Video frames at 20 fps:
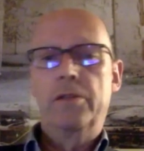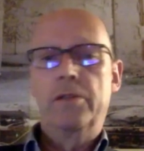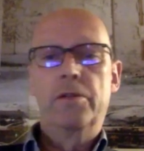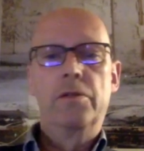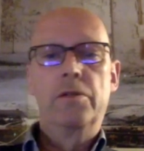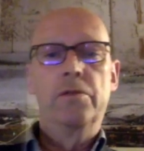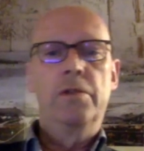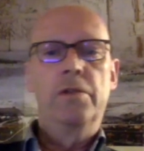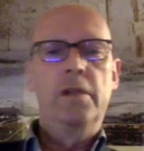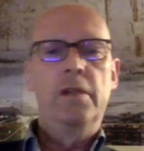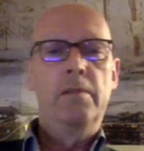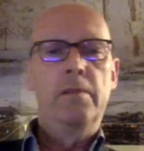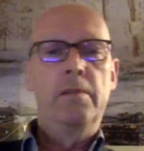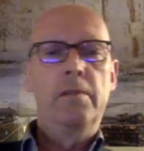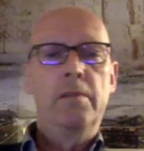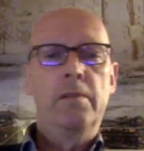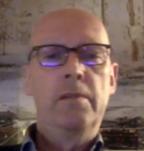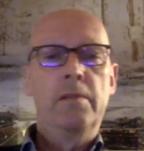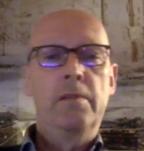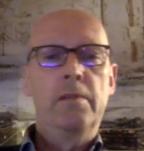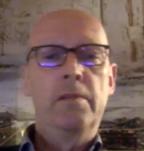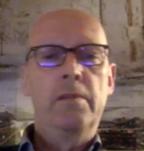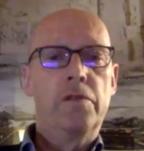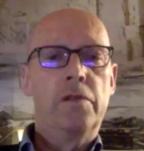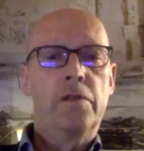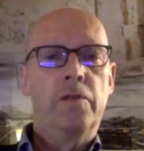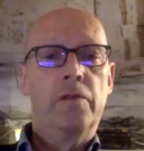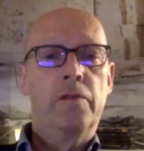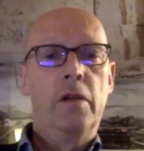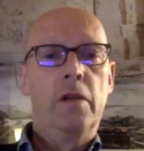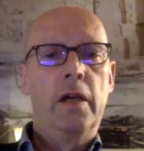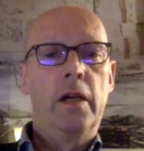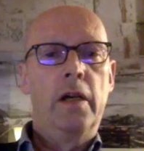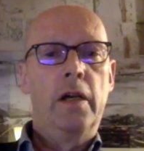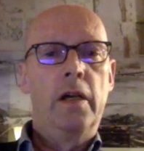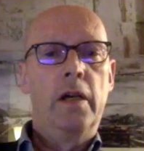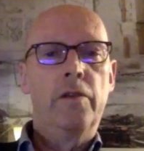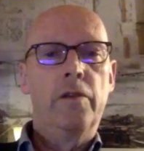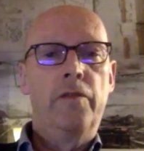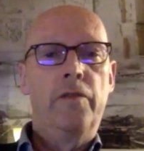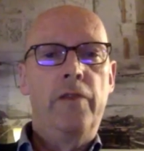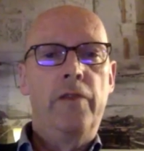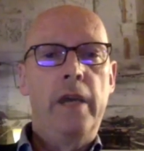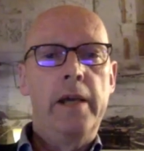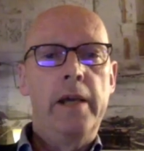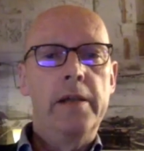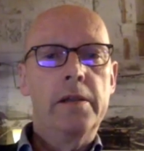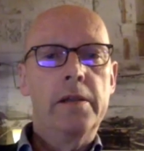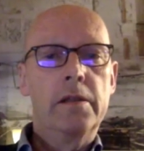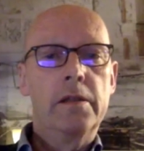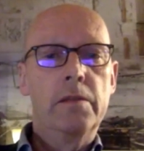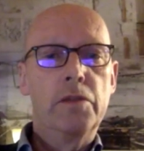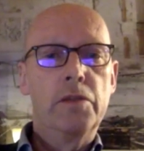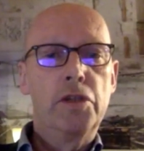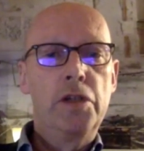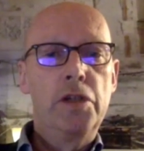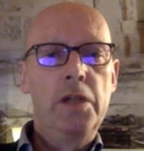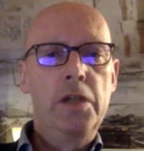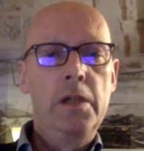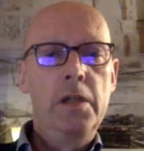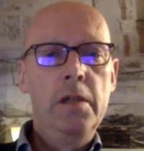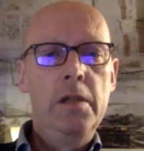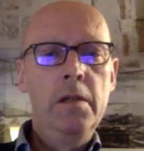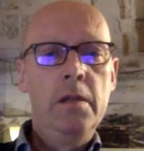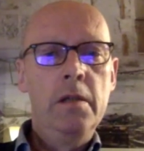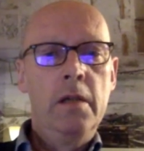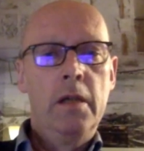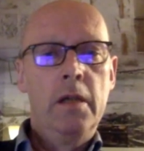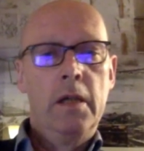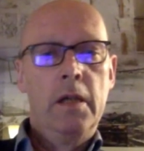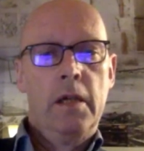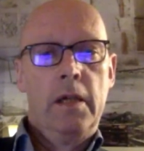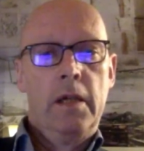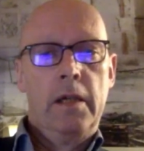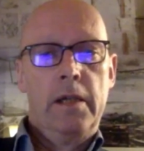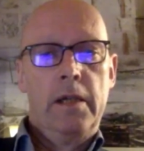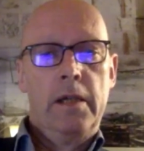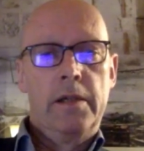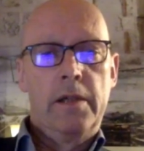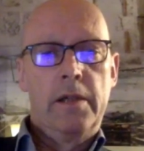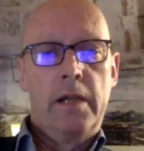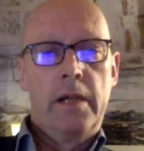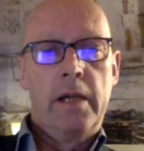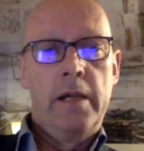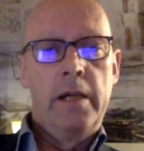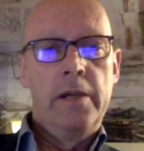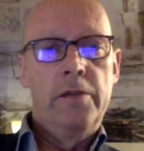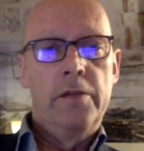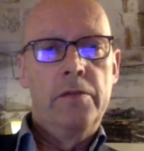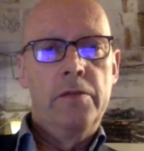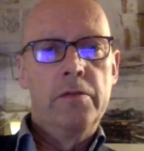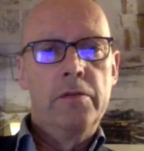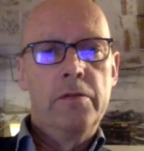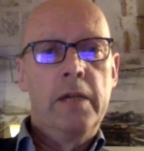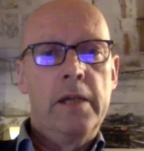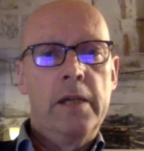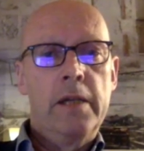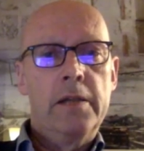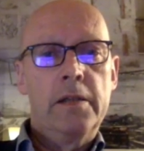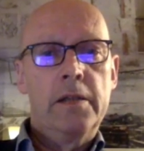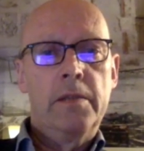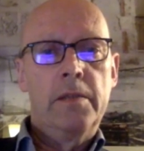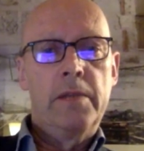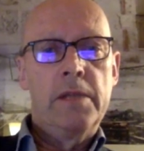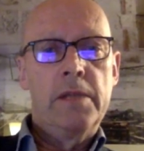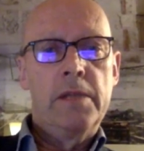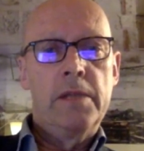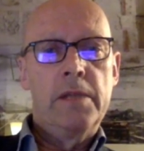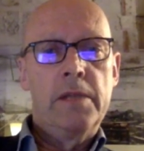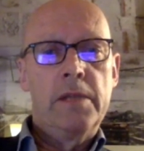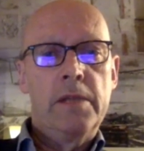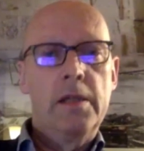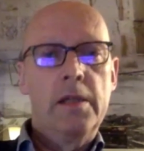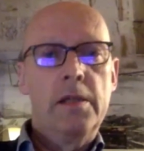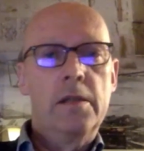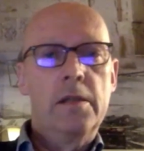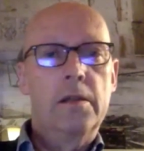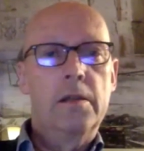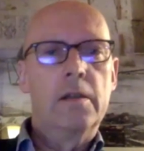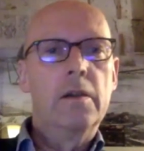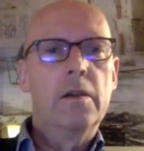introduce them. First of all, I will find the machine and try to get the presentation